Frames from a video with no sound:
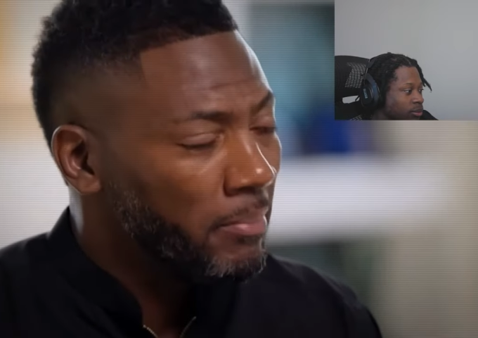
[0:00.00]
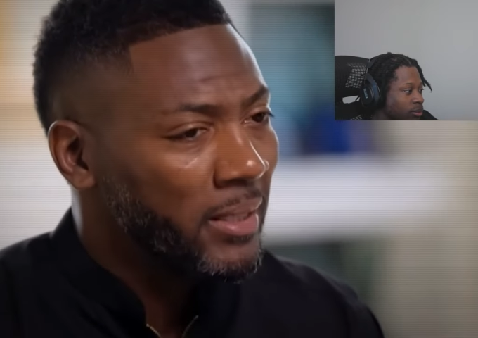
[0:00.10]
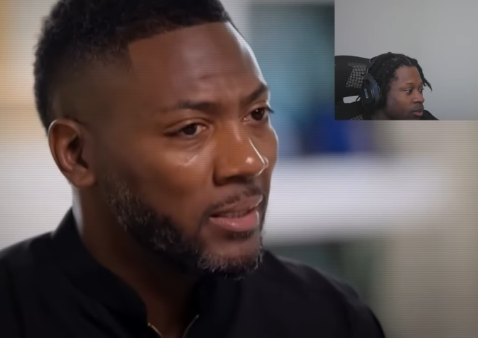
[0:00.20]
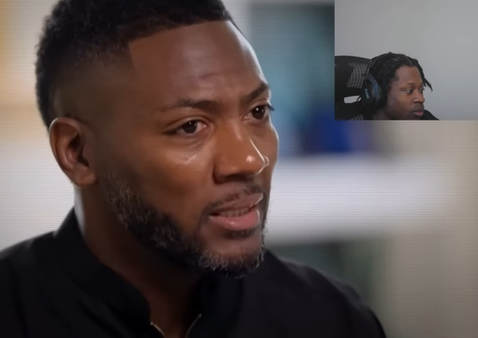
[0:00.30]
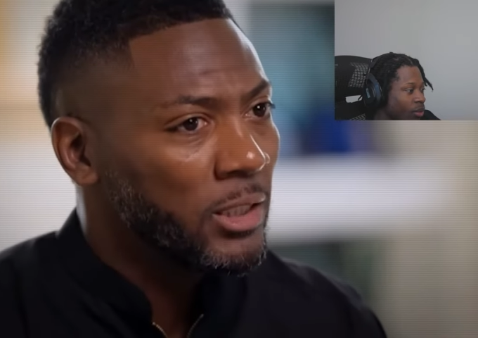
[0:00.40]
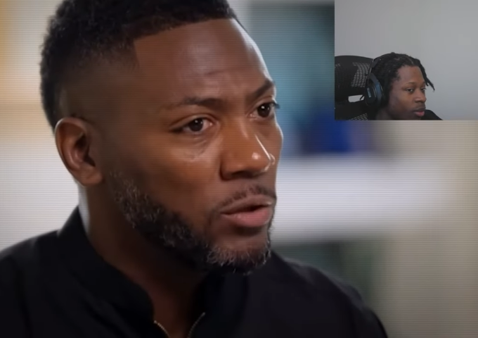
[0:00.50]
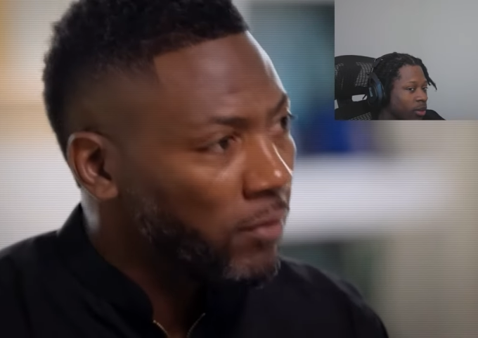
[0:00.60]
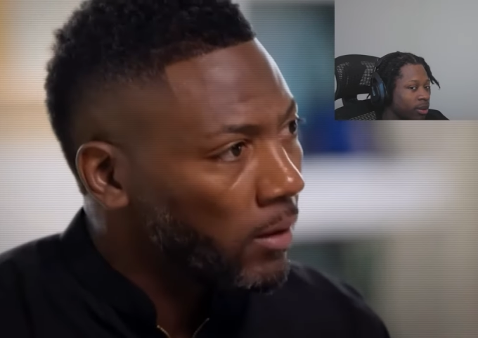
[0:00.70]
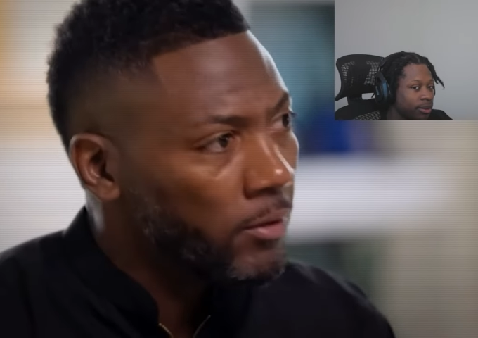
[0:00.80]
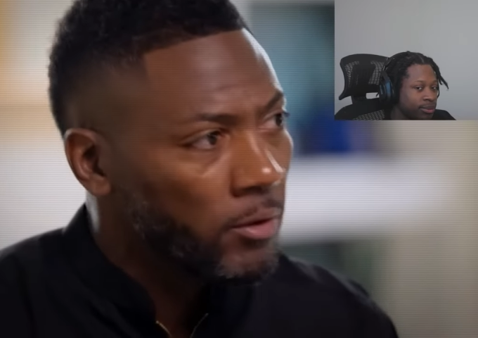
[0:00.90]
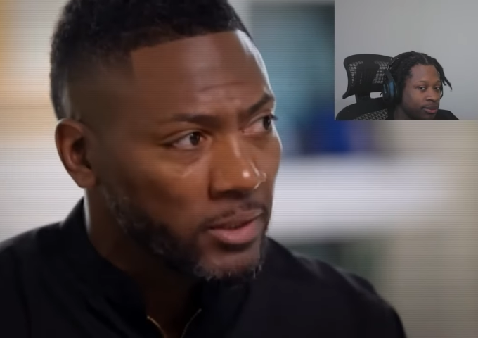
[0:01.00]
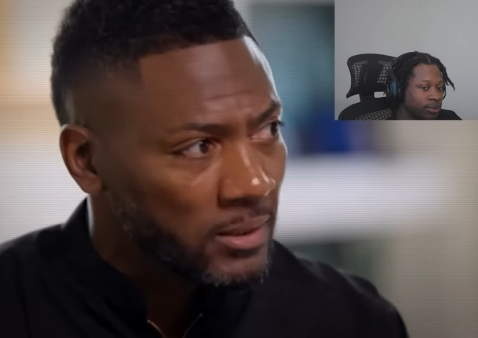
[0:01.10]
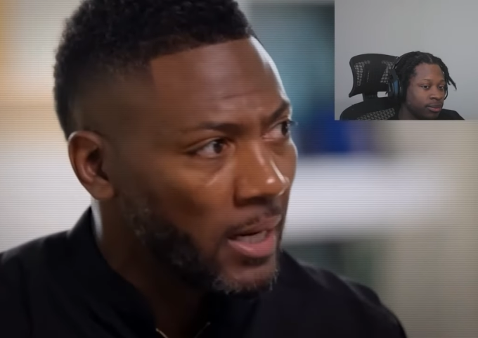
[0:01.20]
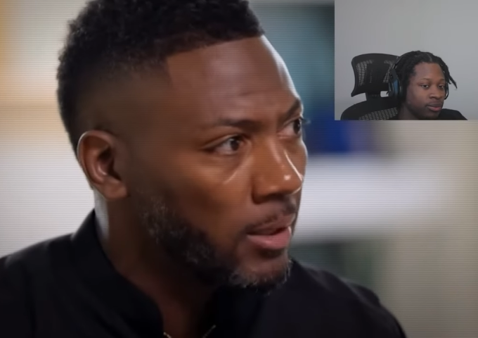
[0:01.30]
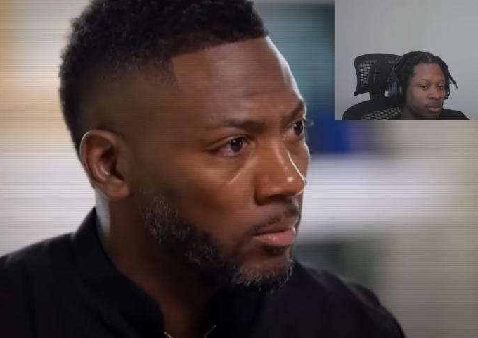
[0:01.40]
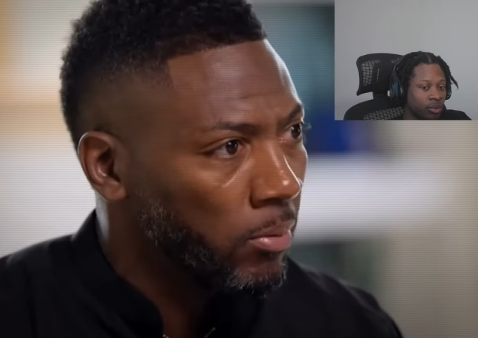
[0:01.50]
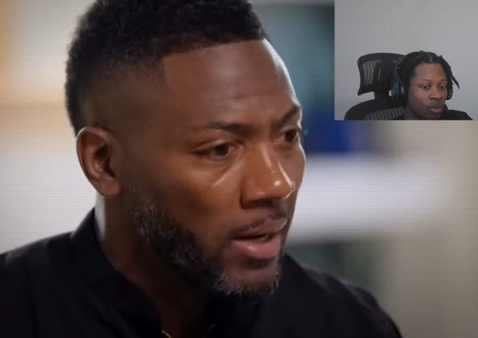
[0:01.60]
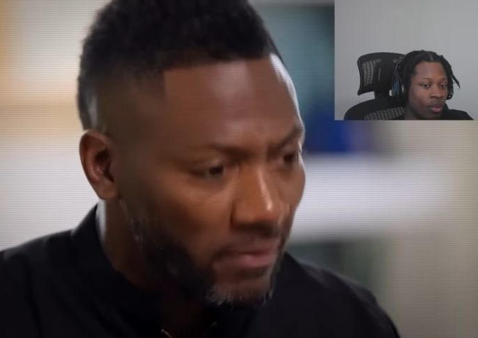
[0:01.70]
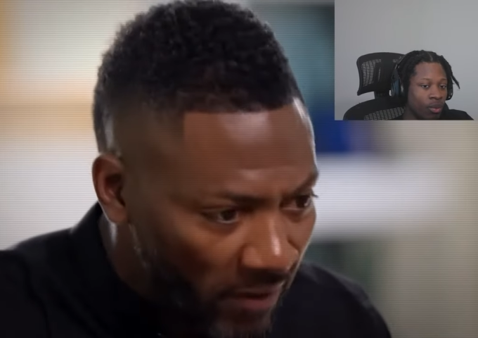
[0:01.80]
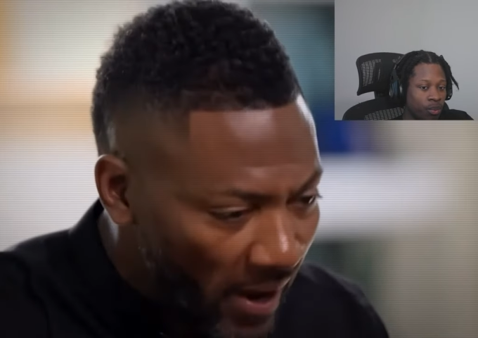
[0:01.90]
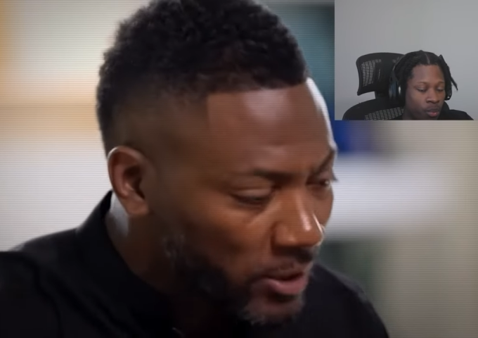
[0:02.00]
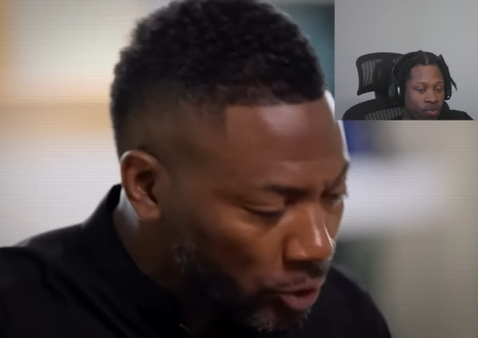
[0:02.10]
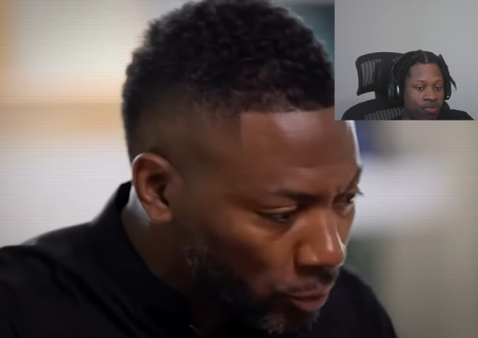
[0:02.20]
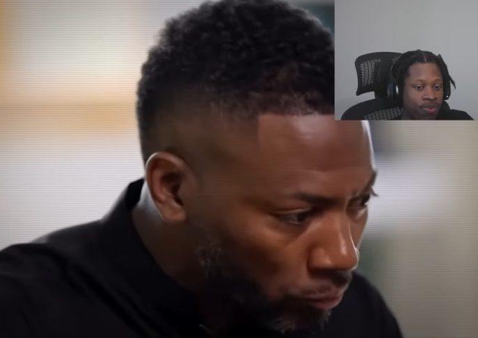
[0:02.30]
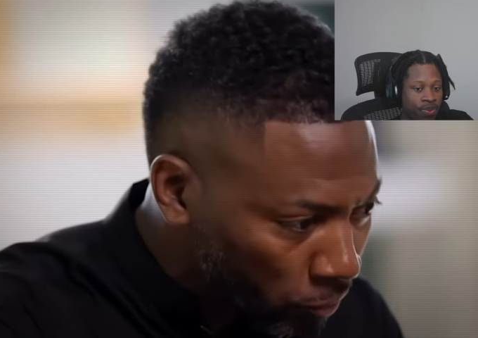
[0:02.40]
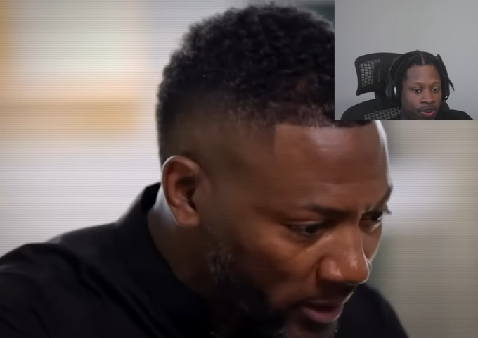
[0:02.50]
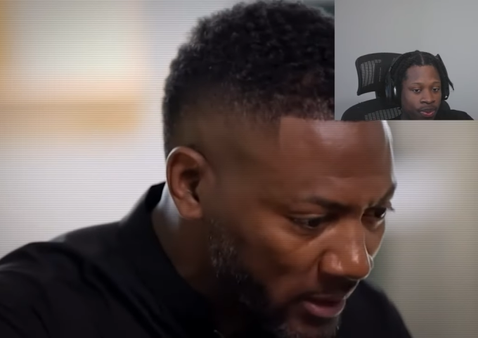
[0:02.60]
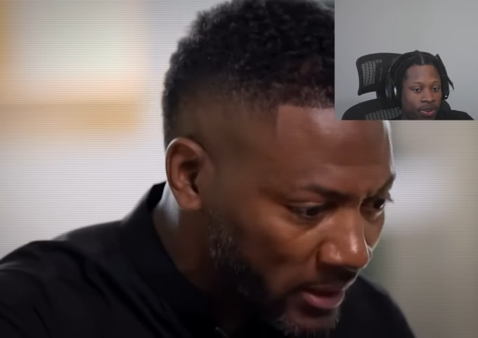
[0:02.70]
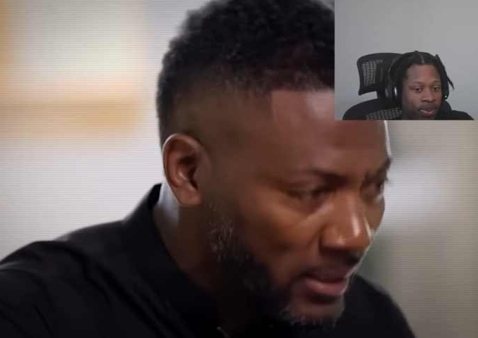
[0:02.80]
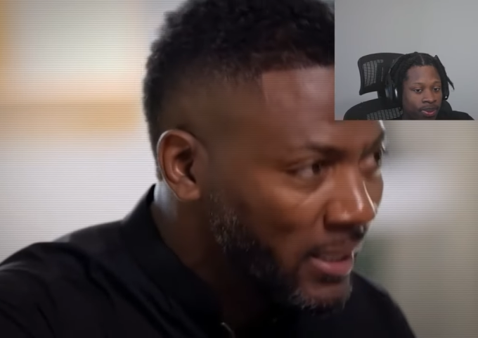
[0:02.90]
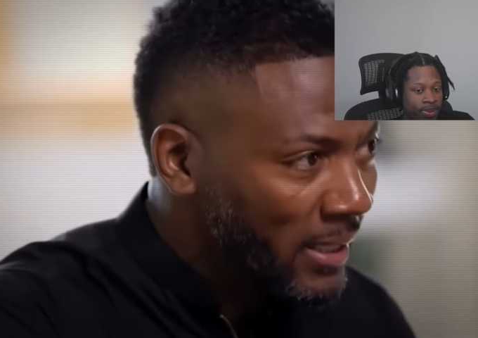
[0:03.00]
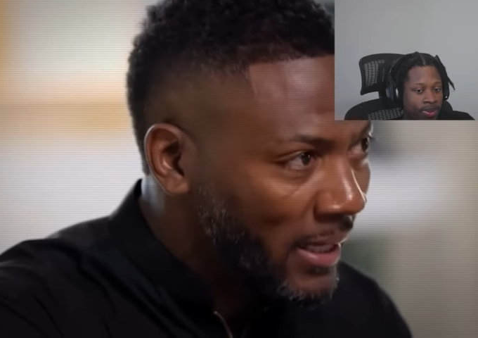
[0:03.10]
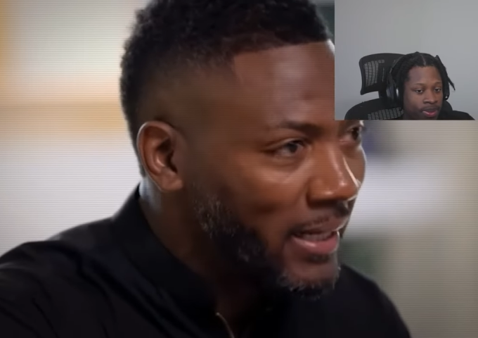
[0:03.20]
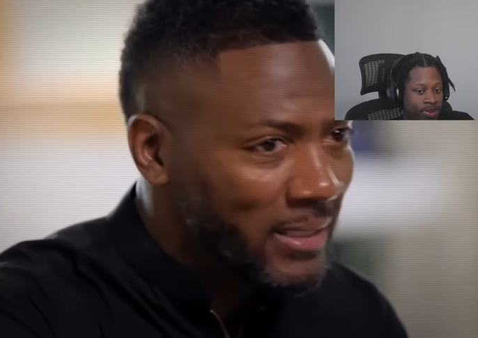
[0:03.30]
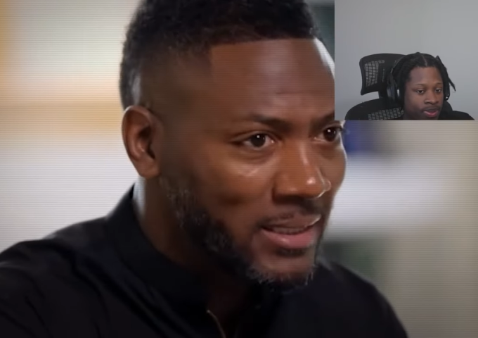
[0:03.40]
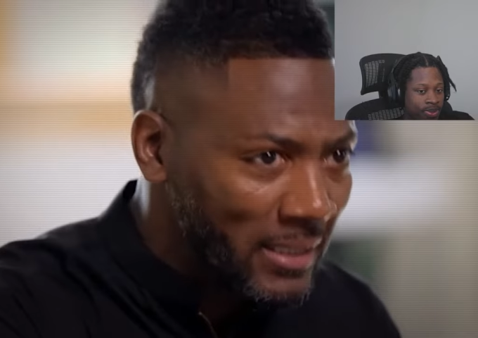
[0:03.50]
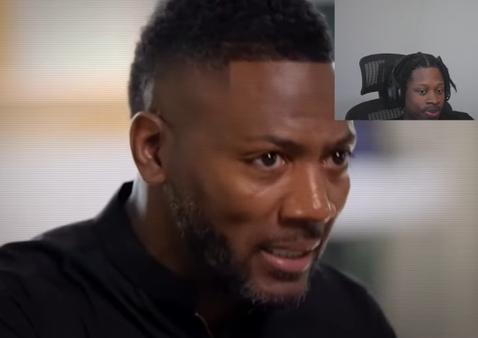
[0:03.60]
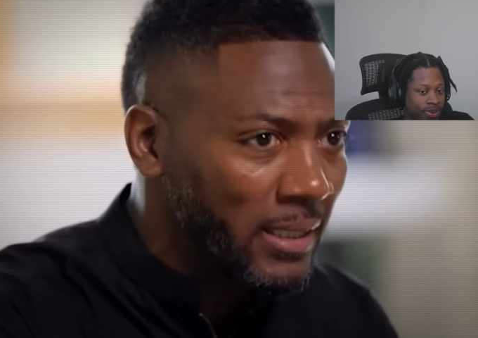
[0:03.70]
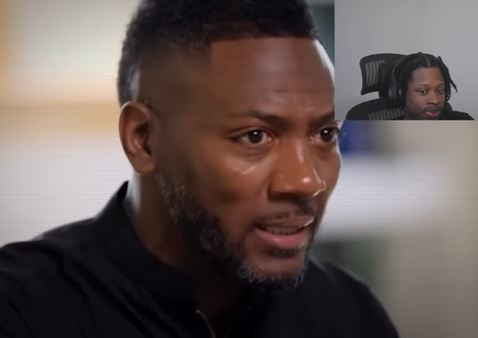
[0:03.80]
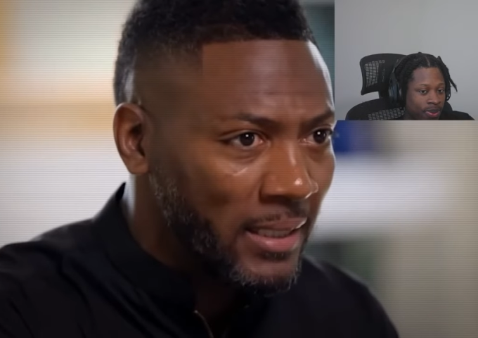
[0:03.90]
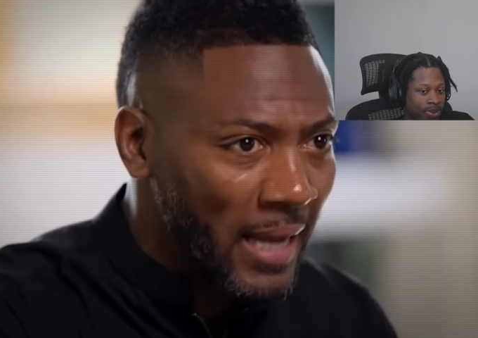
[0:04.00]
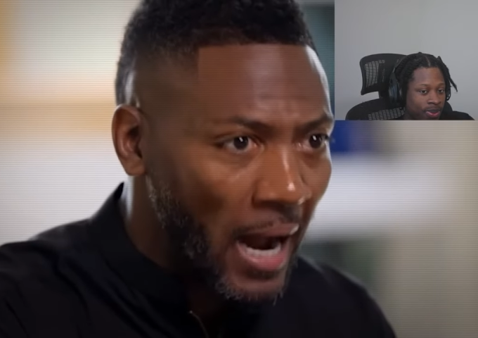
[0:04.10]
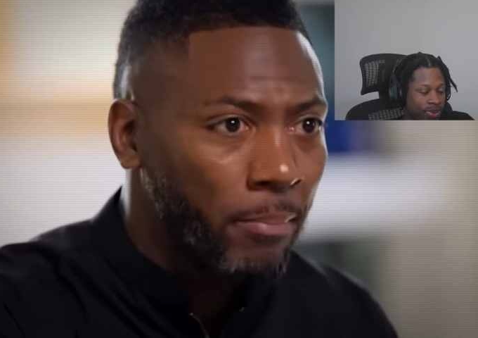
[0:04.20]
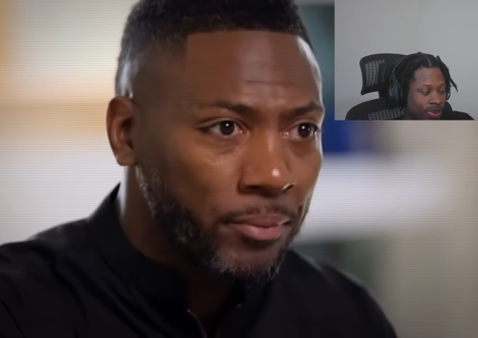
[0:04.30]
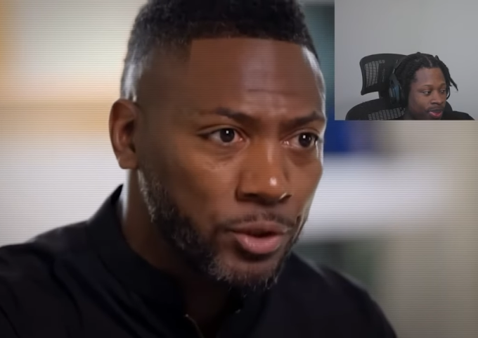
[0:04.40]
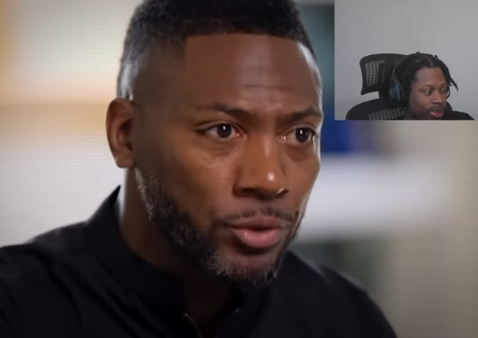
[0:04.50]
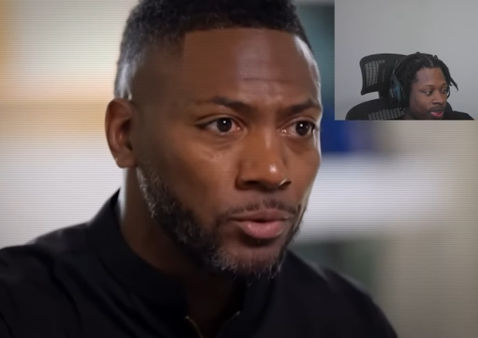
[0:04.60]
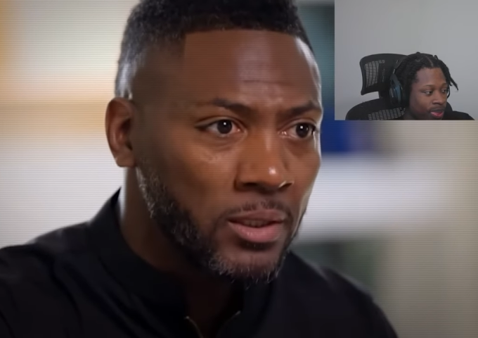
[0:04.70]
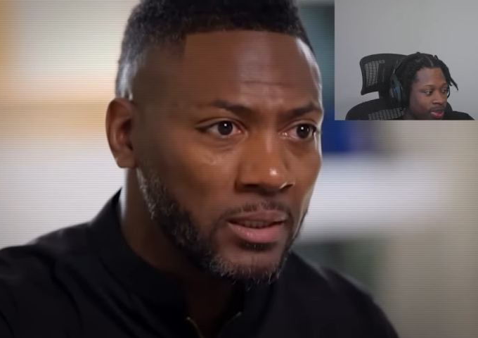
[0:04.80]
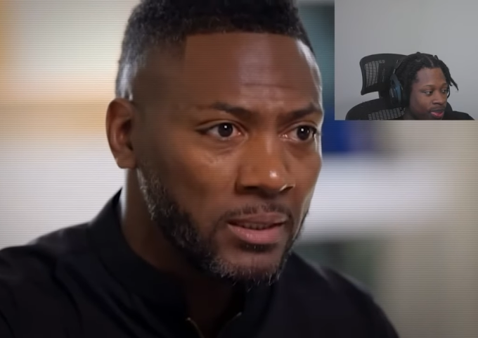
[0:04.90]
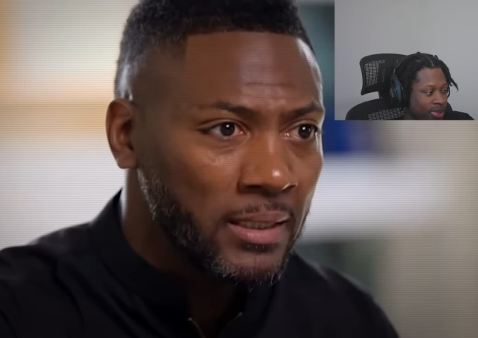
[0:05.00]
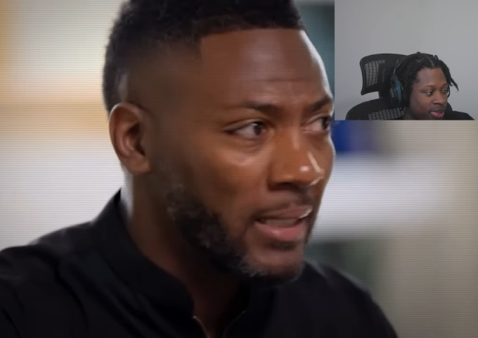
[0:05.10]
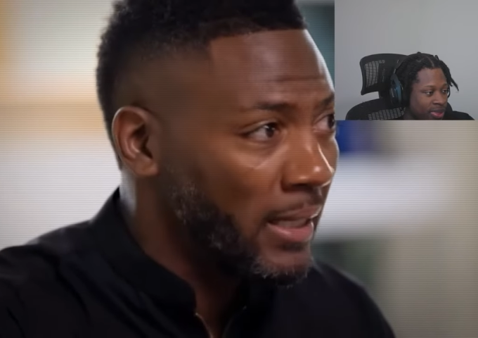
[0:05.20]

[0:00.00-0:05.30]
Speaker 1: because his father is not LeBron. That's the reason he is getting the opportunities that